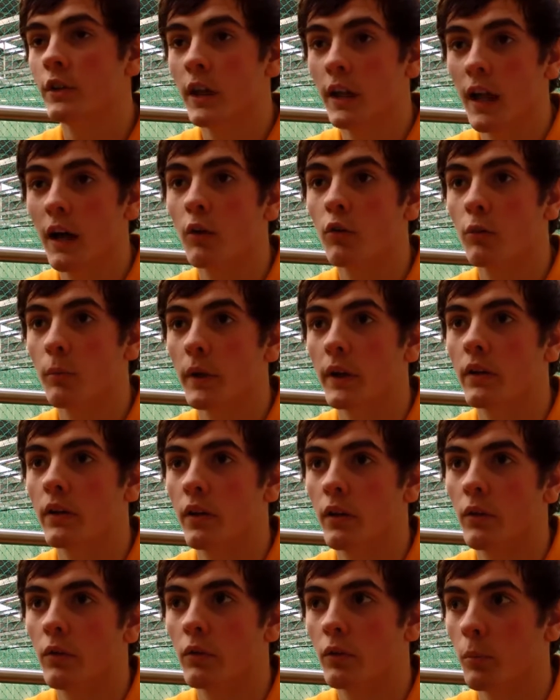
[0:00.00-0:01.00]
allows me
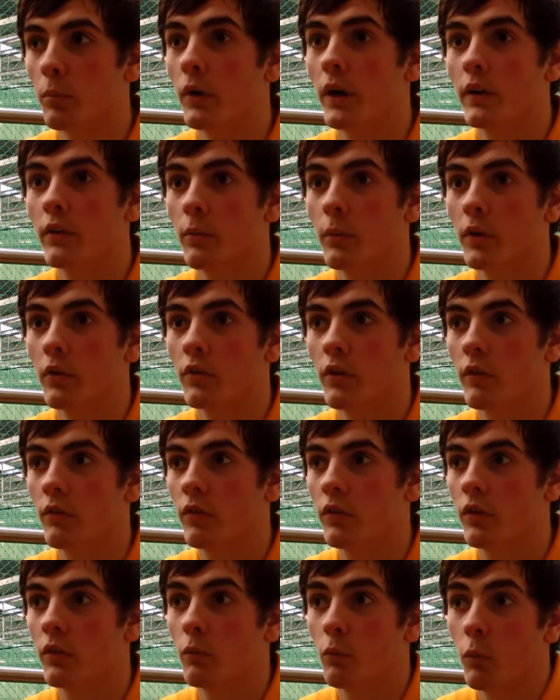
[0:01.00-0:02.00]
to play to my
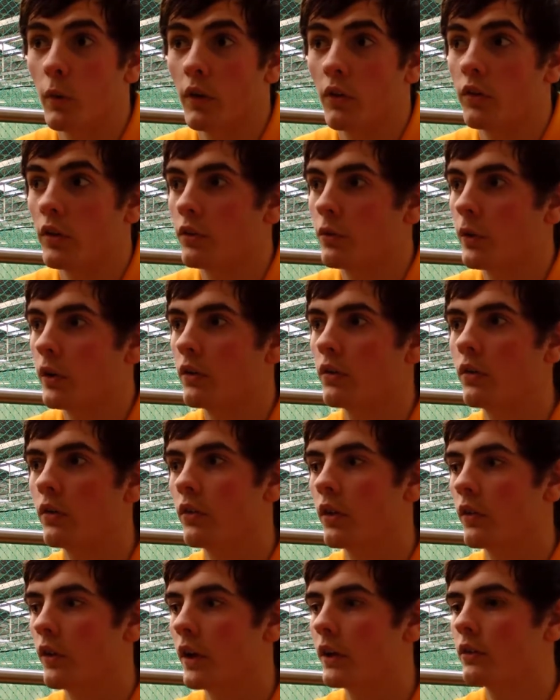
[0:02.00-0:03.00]
strengths, and when the situation
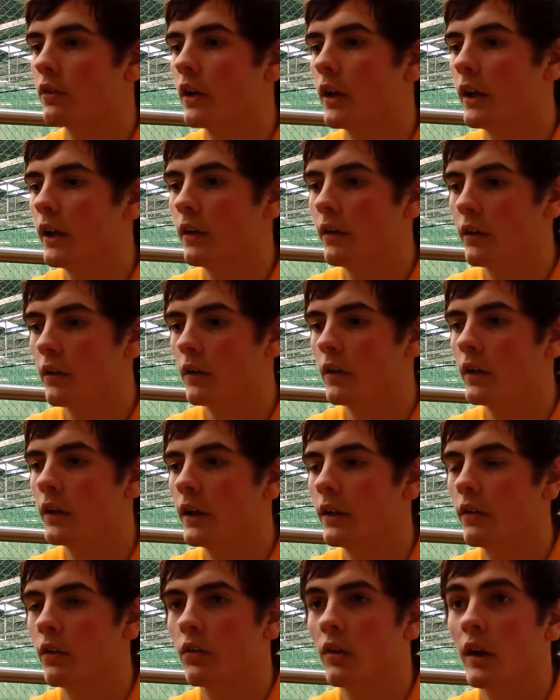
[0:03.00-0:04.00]
says actually you
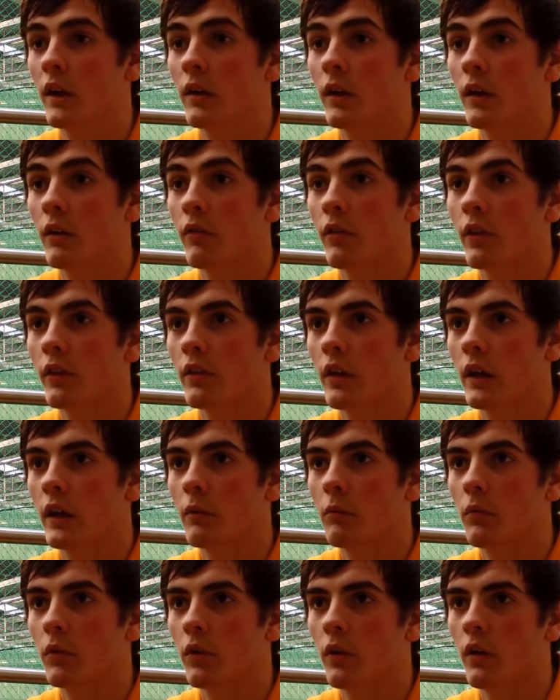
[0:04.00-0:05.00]
need to sit in here for the
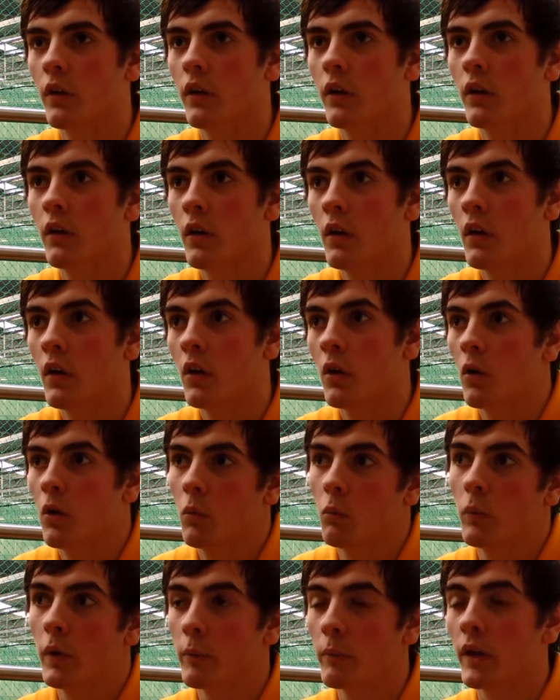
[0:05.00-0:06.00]
team, so that
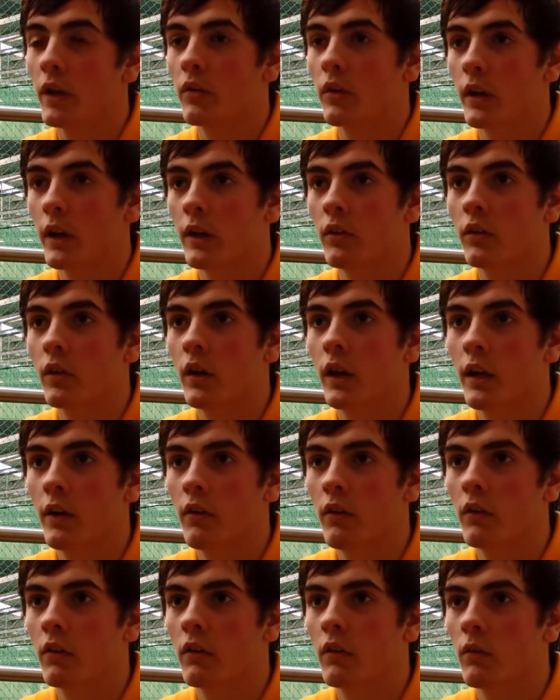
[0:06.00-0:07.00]
it makes it easier
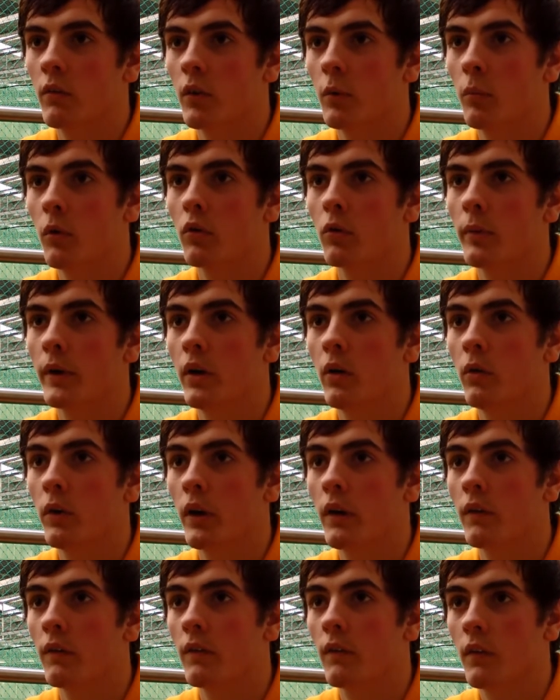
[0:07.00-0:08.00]
later on when the ball's a bit
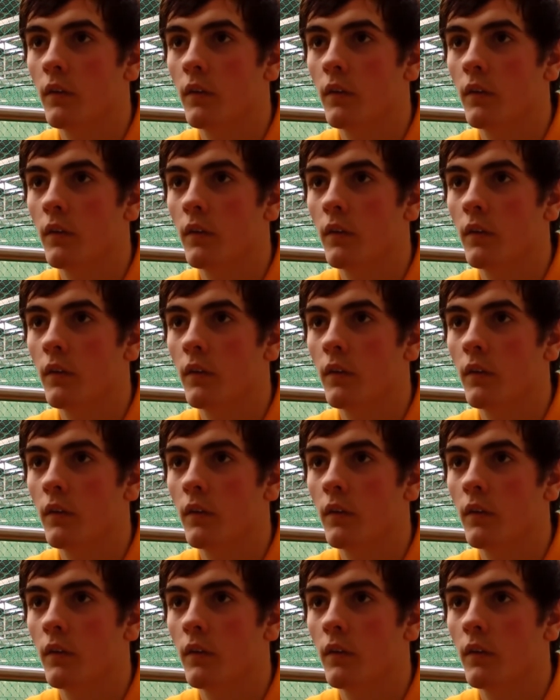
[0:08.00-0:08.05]
older.